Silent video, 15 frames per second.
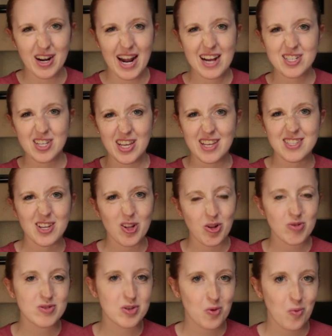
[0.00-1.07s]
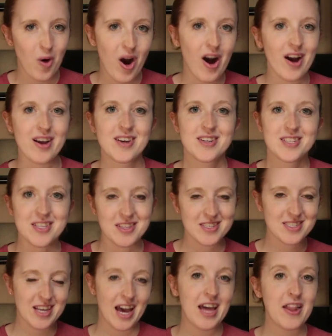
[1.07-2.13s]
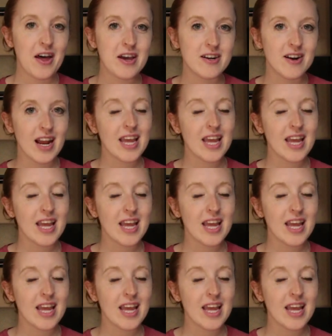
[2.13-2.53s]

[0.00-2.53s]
it actually has a closer walk to the Skyliner